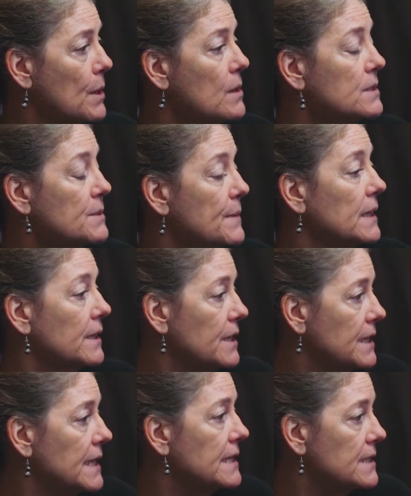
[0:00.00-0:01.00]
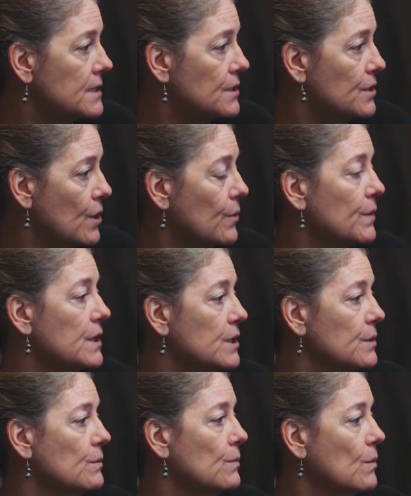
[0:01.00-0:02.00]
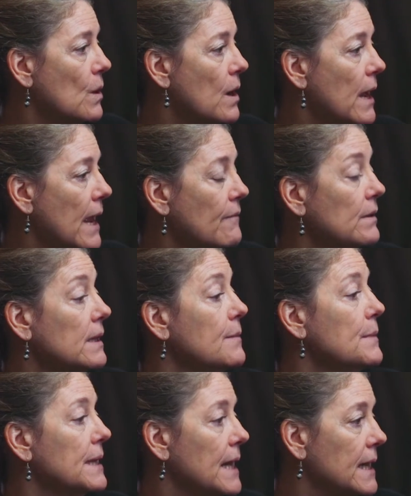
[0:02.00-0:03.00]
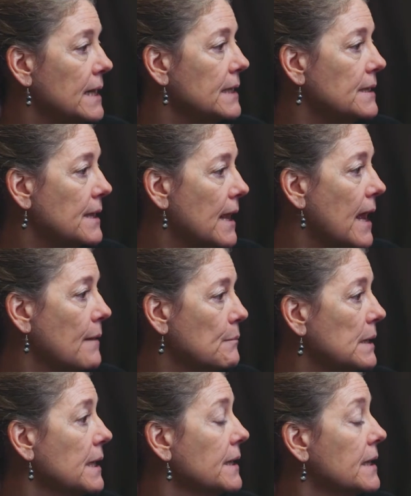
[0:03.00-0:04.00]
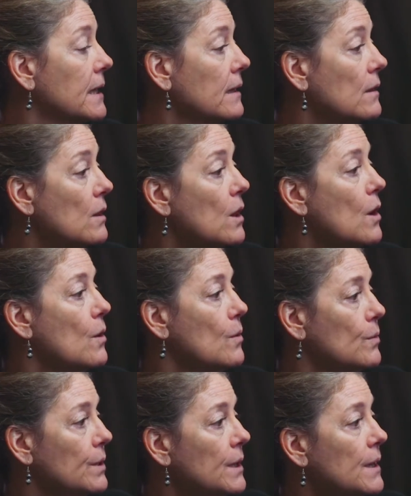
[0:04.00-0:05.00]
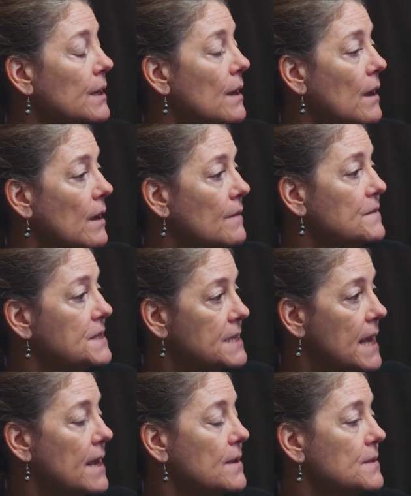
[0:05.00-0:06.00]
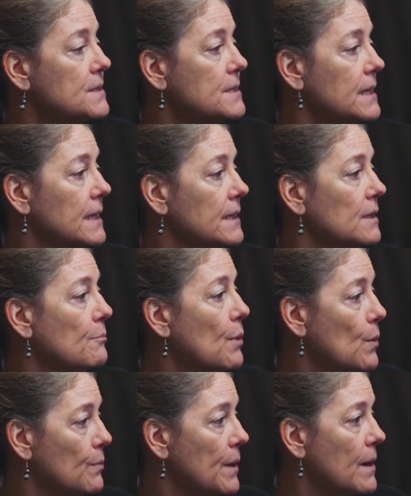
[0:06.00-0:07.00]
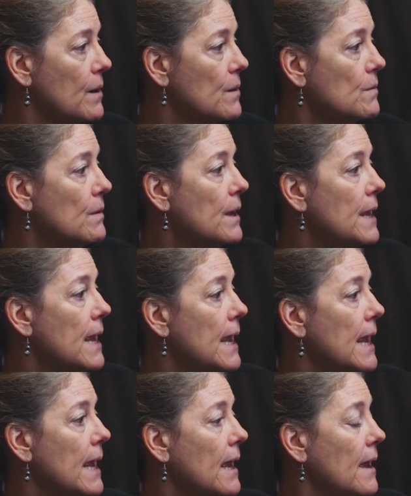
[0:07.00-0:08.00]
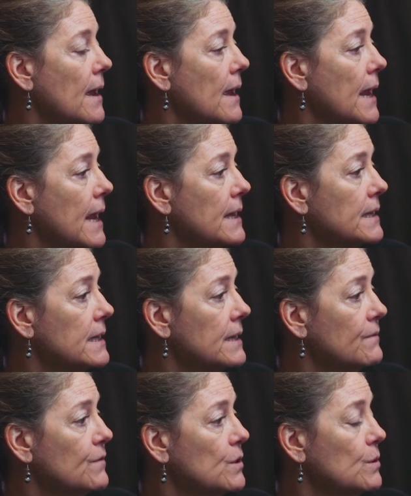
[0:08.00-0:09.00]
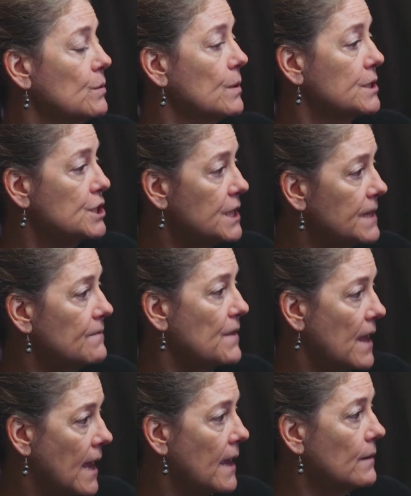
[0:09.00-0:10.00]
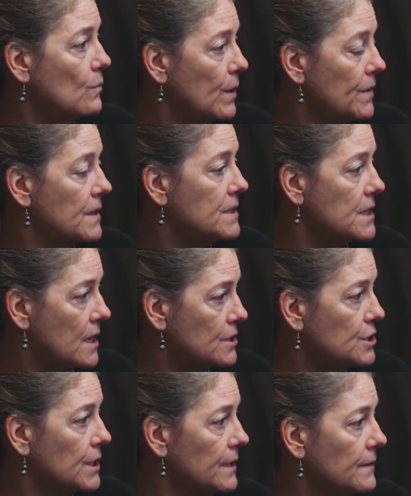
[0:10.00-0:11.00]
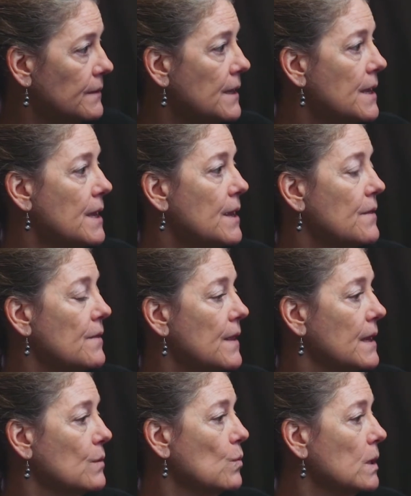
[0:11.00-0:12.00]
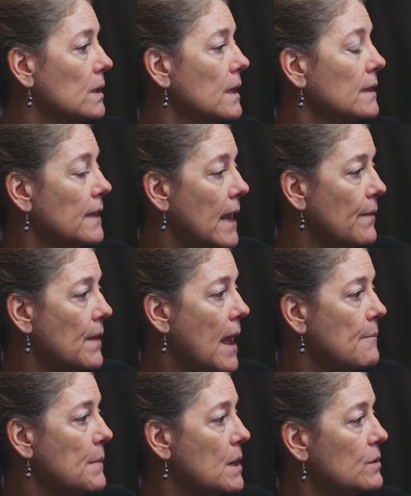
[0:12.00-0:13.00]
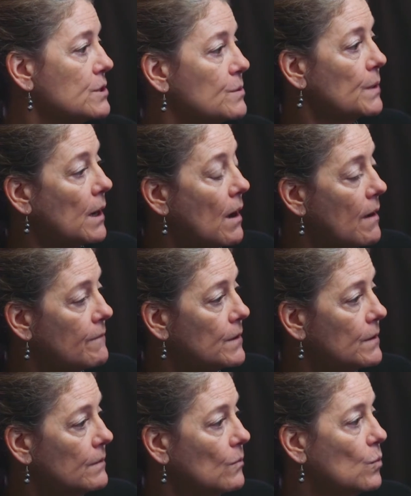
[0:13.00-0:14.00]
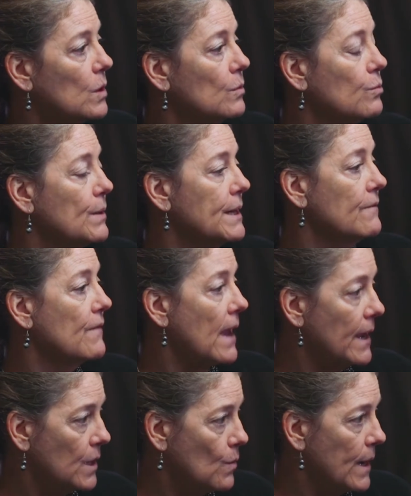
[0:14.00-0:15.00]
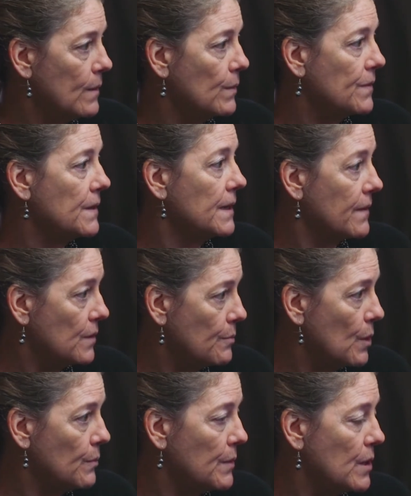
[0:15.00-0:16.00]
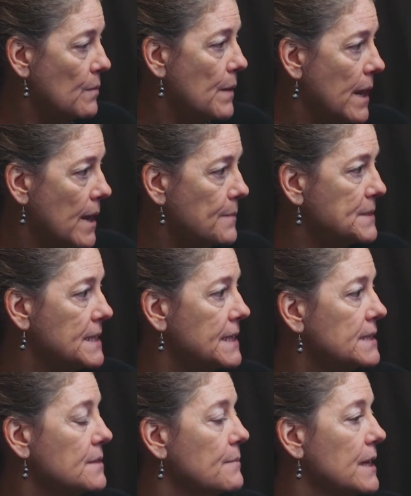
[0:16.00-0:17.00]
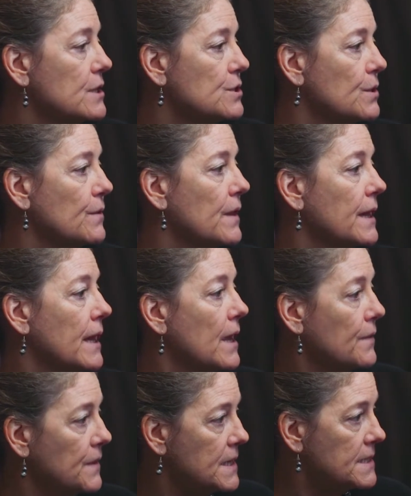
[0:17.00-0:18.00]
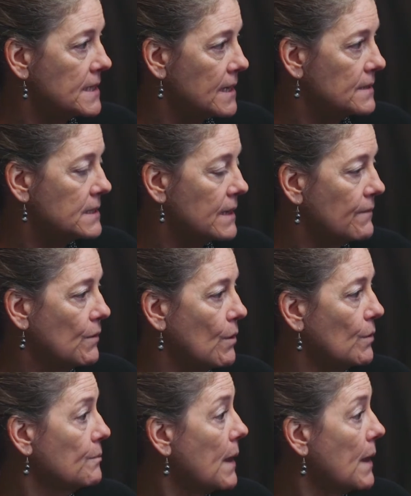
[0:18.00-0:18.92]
But ultimately, you need to know that you have eliminated that malignant clone of cells in the bone marrow. Uh, and if you achieve that with induction, then we'll allow that marrow recover. We'll reevaluate with another bone marrow biopsy to make sure that healthy cells have grown